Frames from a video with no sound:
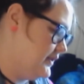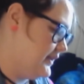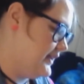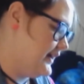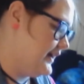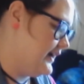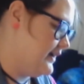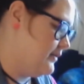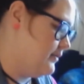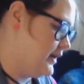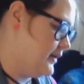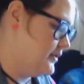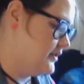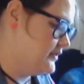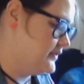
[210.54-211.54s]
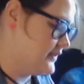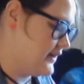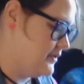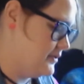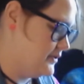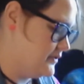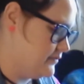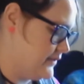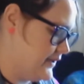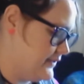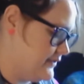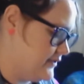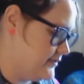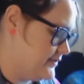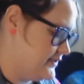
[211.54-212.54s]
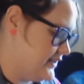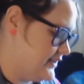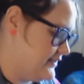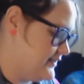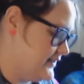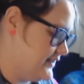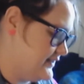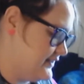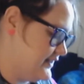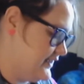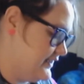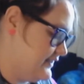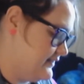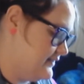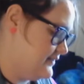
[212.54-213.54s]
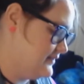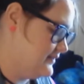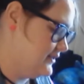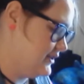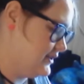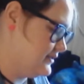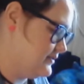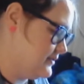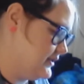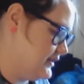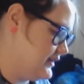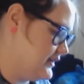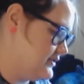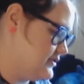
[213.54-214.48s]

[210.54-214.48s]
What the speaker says: But yeah, I was rather upset that I got the wrong kind of